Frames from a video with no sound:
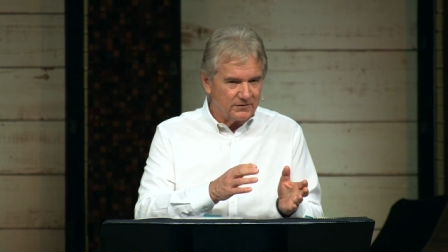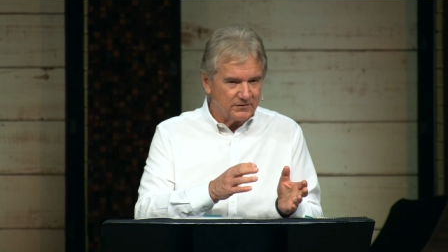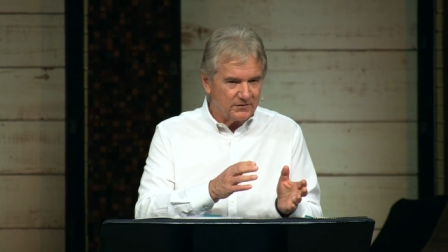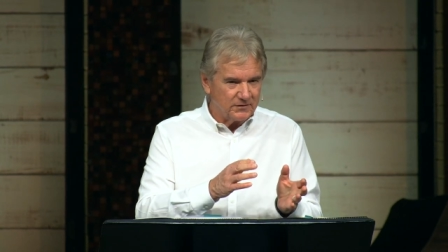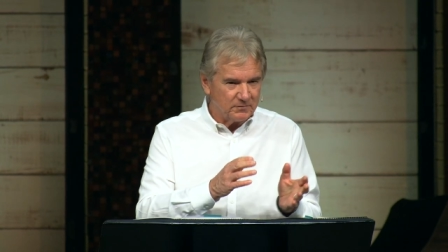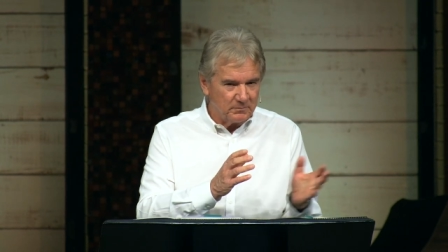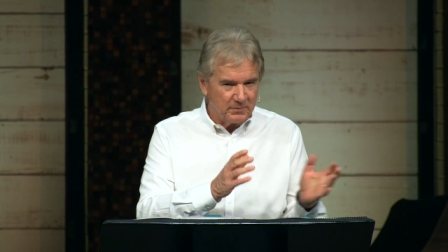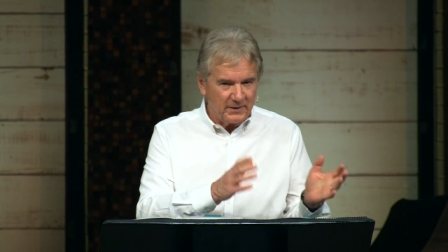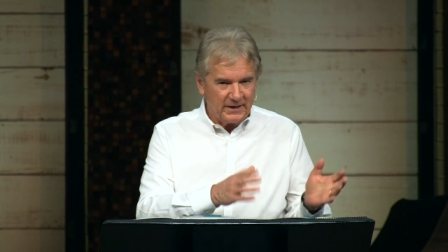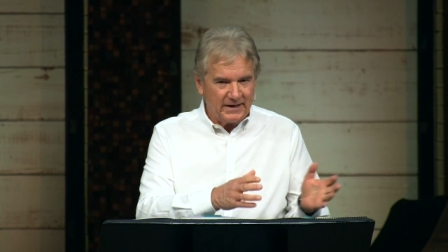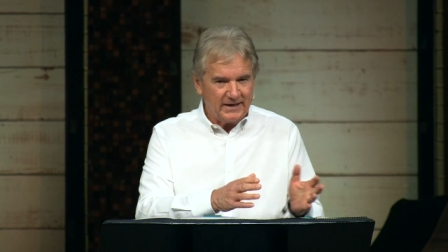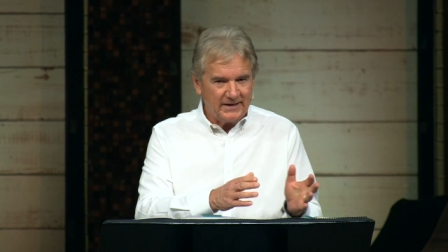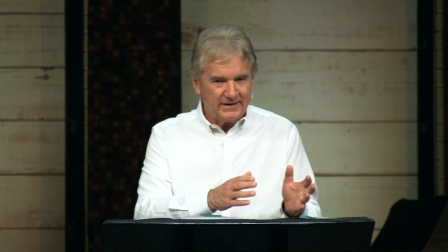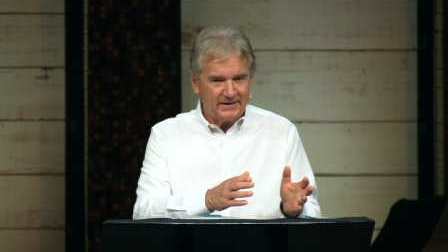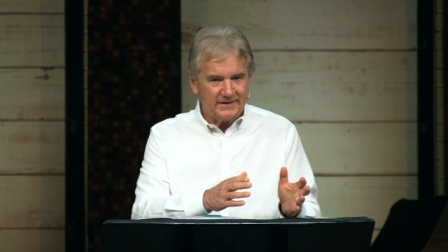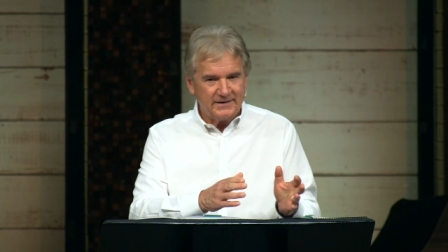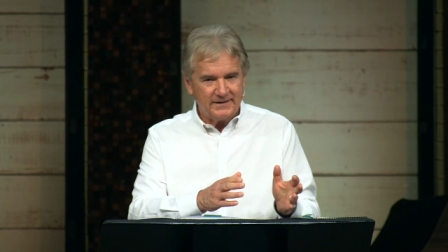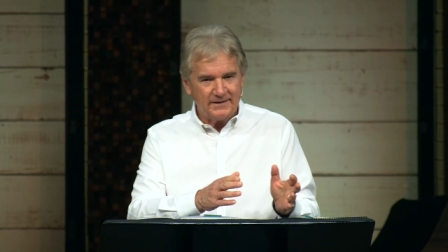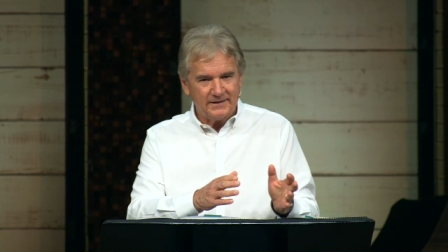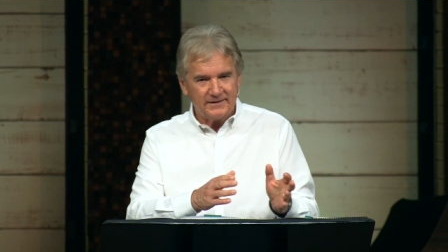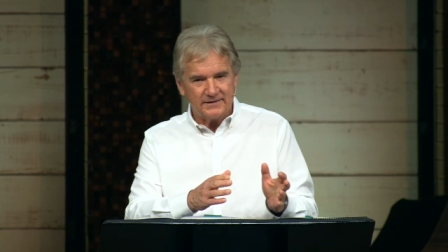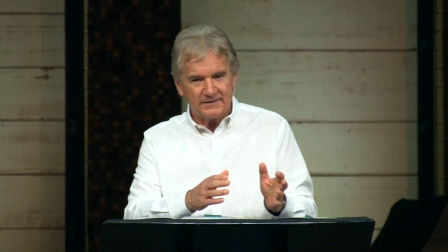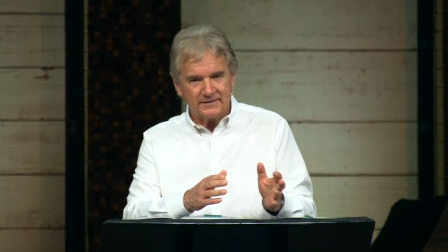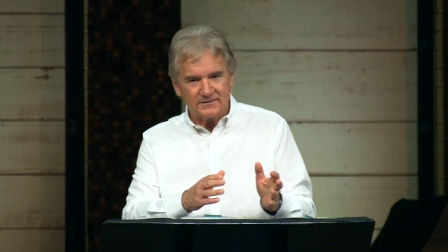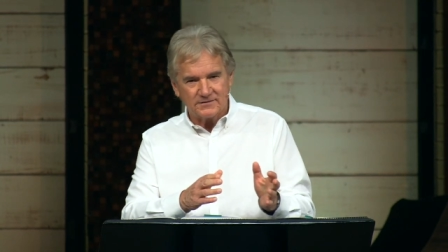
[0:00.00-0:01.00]

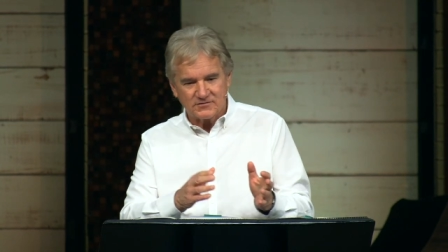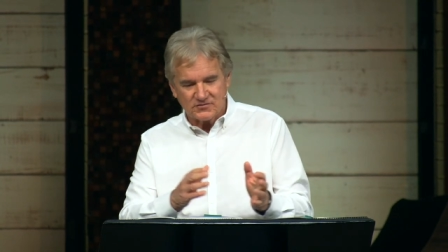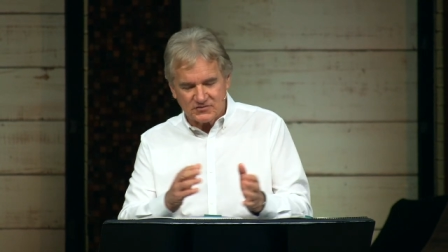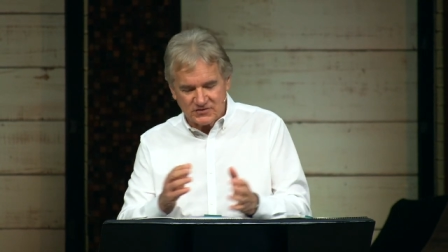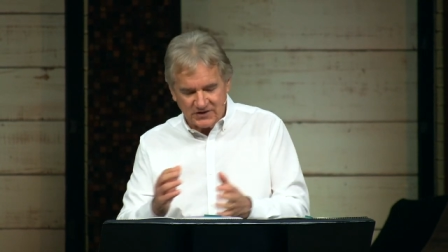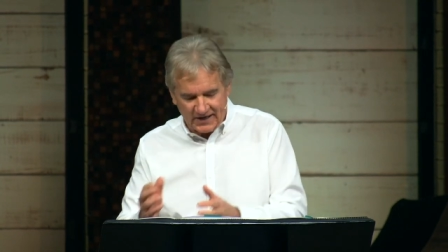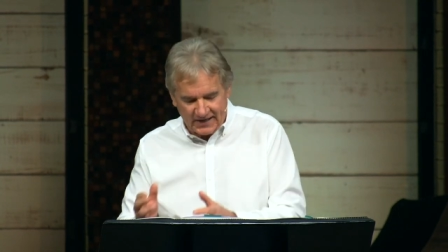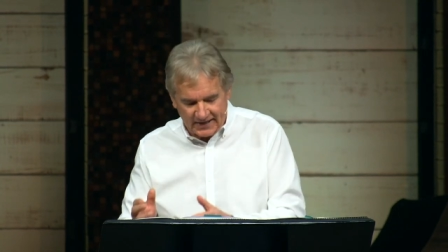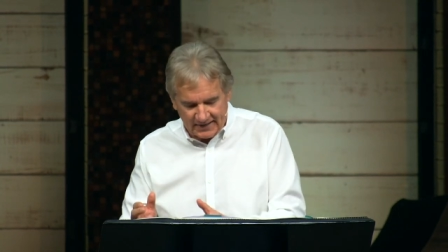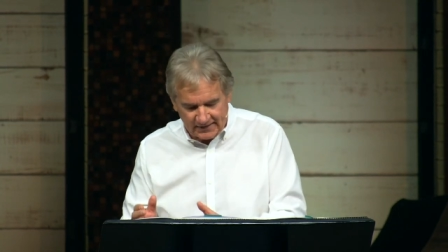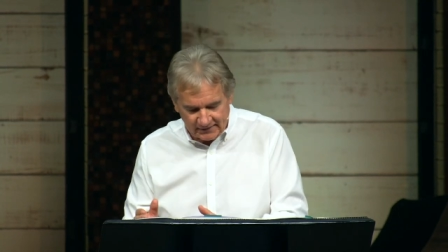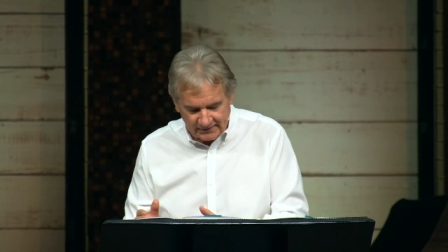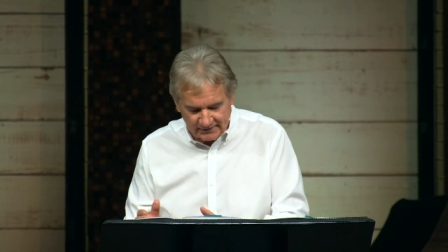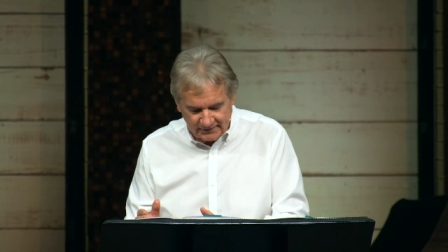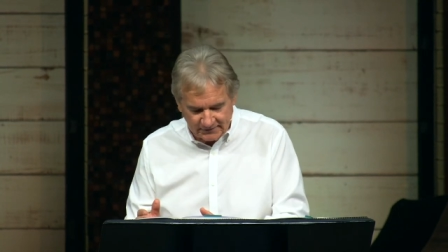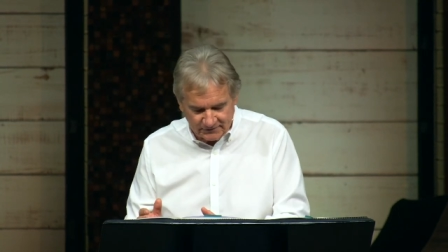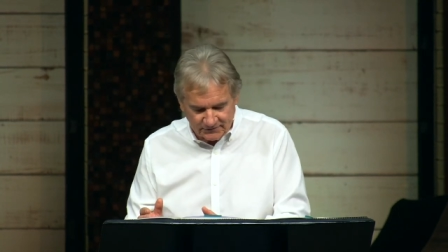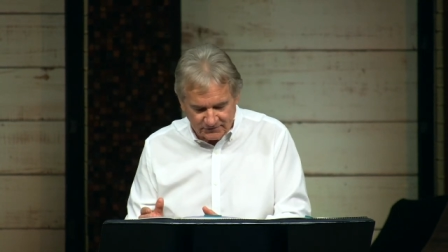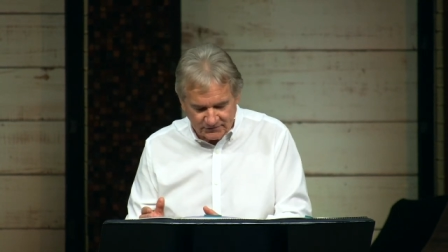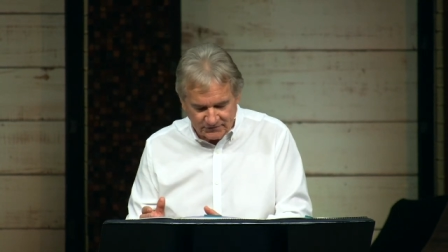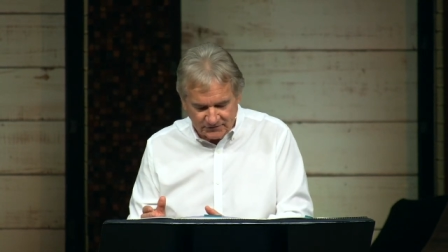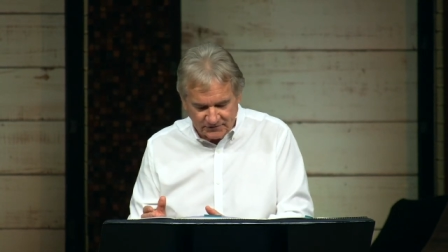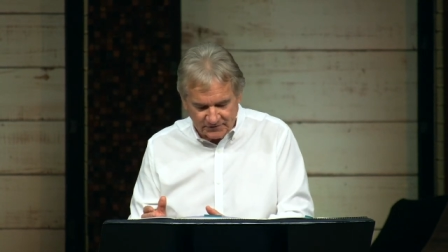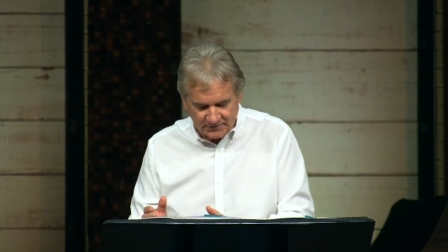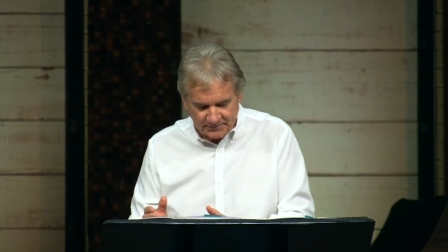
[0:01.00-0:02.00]
debated and
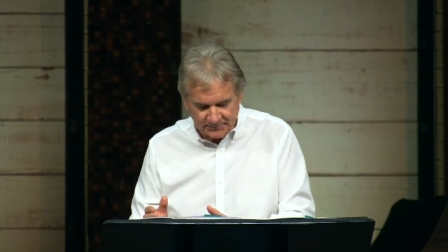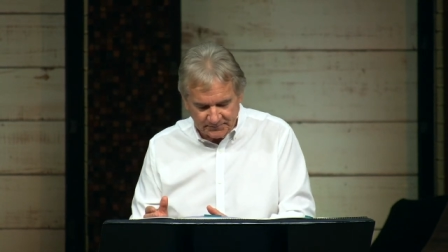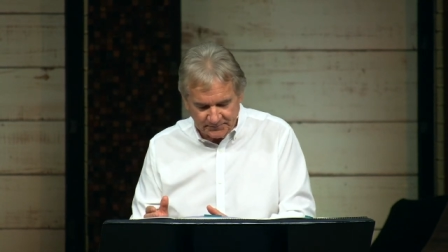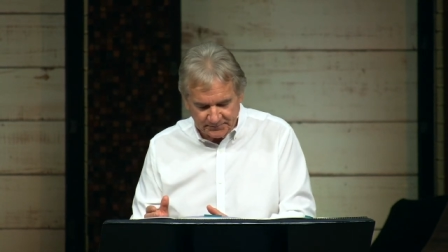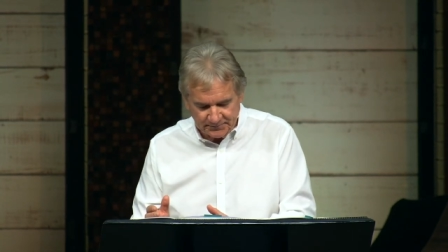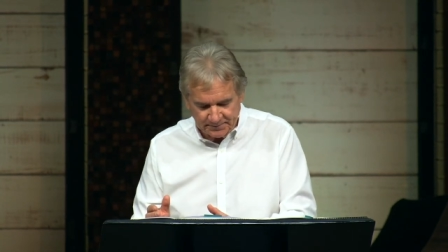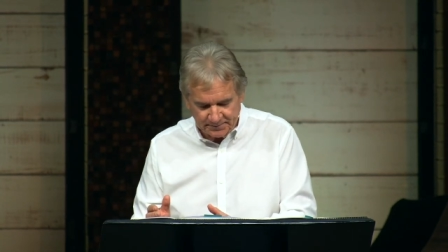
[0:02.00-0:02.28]
challenged.